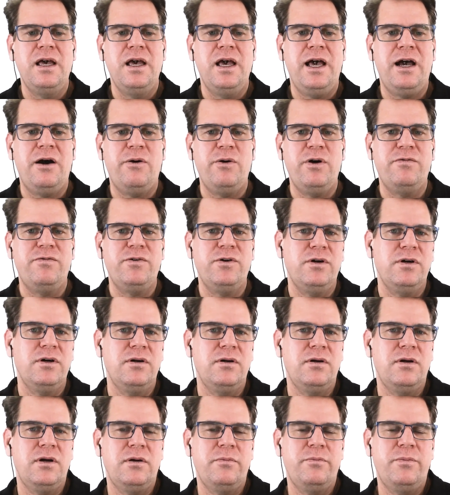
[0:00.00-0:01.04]
However,
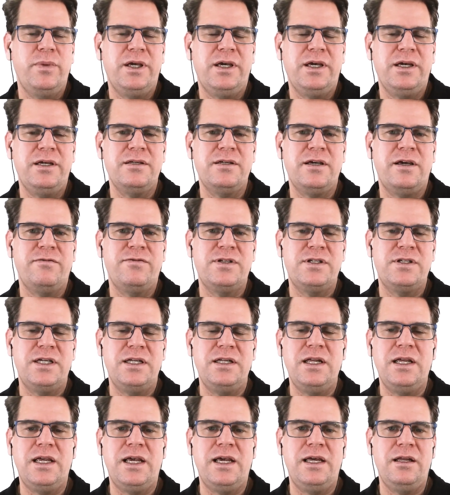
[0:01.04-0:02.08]
because I've
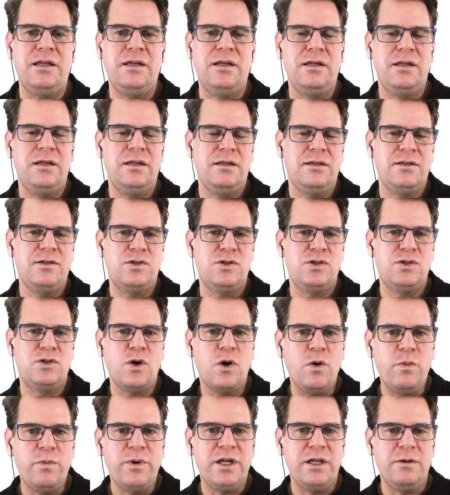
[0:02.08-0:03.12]
syndicated in
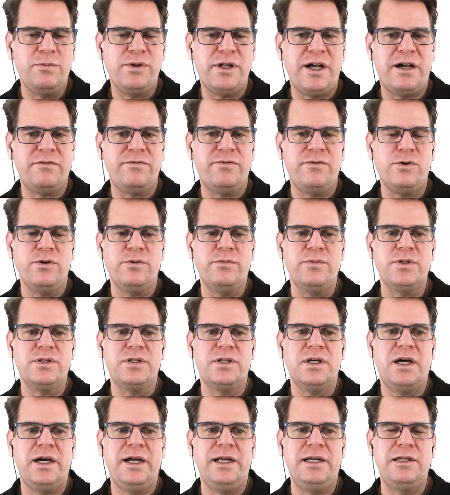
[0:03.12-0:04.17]
so many
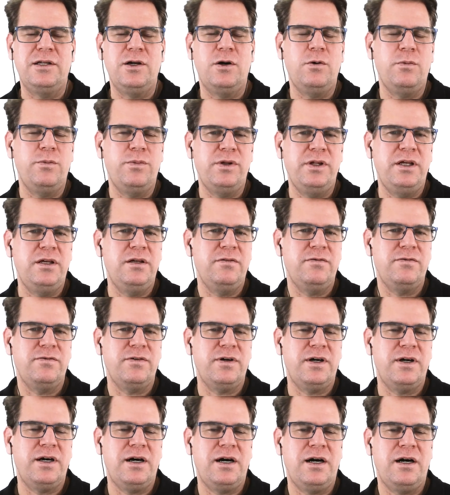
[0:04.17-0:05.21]
platforms, I don't believe
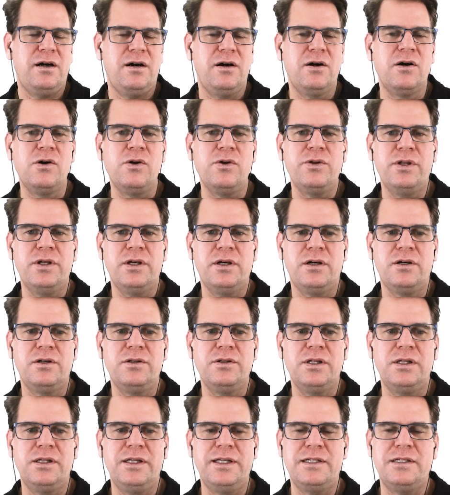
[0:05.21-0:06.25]
all
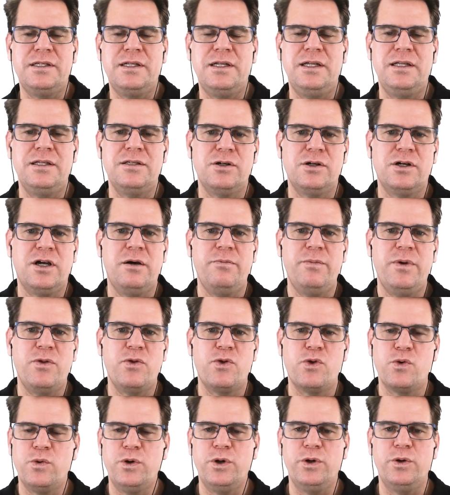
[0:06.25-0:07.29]
the listenings are coming
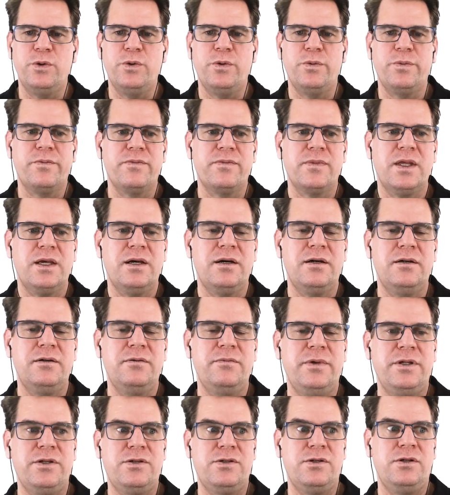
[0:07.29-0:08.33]
through,
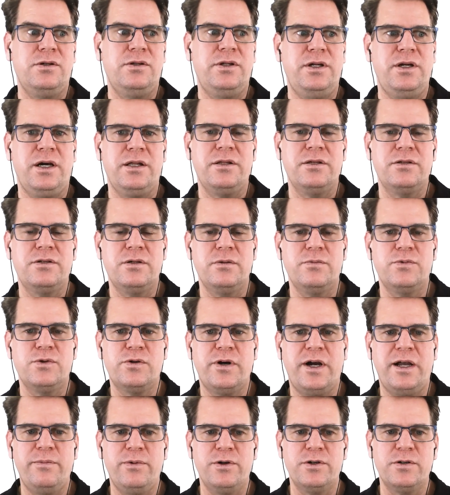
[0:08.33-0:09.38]
and certainly not the
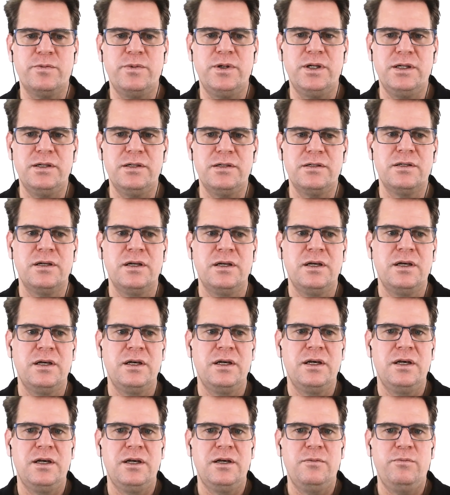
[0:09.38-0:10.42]
subscribers, because
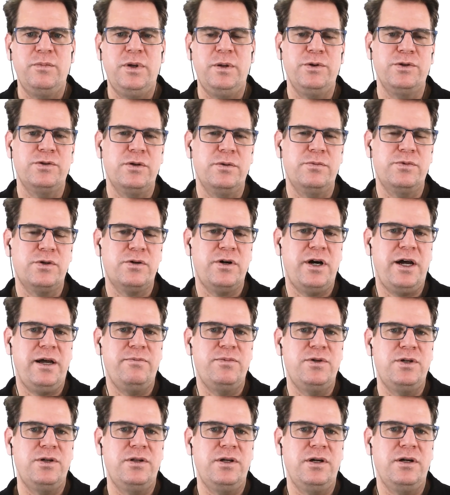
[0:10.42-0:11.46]
people
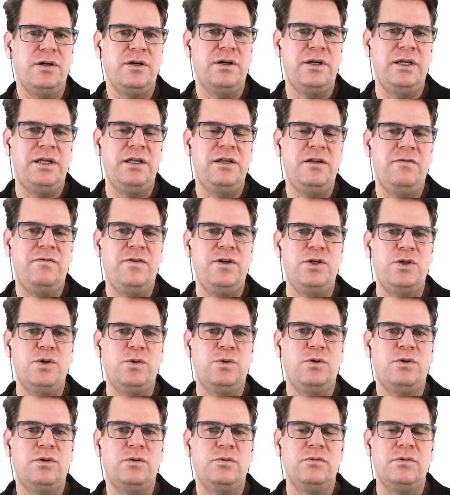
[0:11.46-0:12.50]
subscribe to their
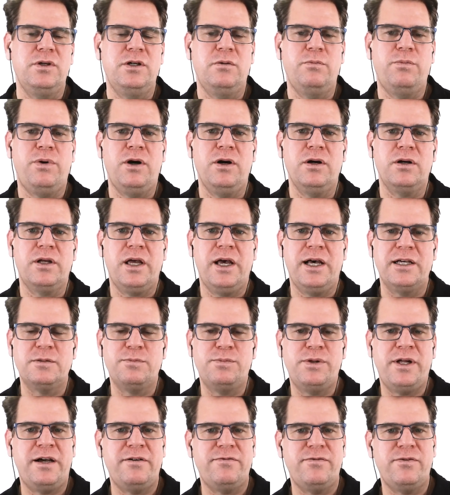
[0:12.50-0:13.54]
individual, podcast
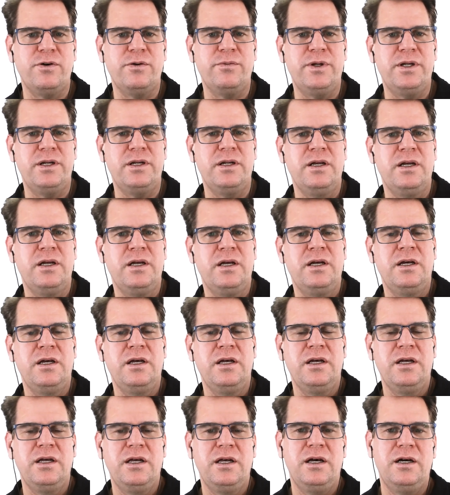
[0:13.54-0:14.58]
platform,
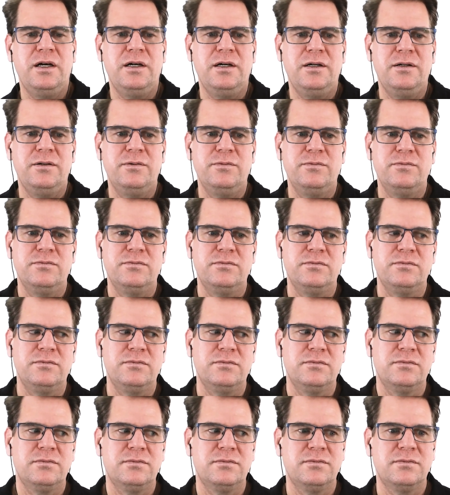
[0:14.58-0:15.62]
and
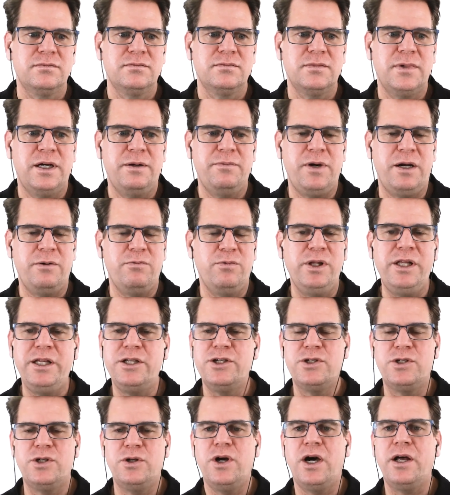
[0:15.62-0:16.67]
I really
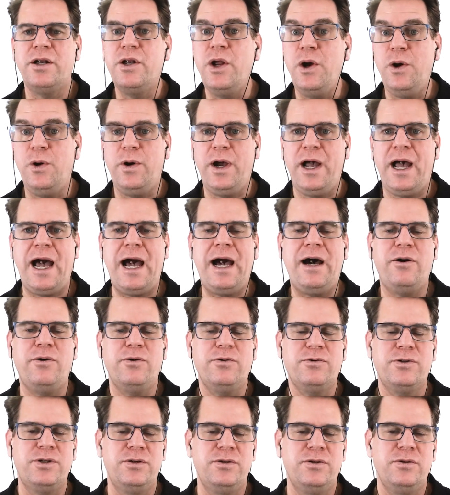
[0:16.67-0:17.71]
just do not know how
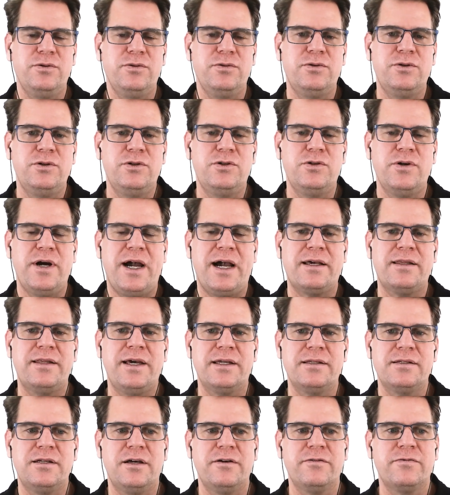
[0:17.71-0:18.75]
to track
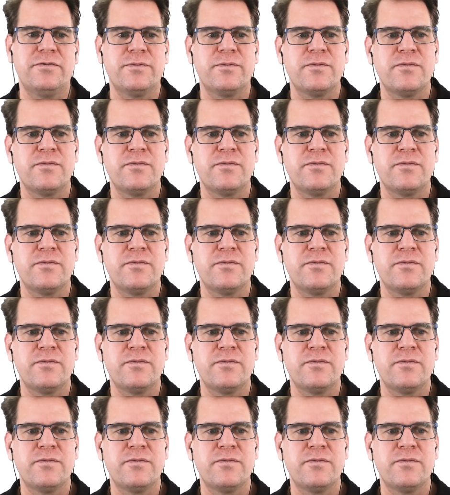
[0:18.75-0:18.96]
that stuff.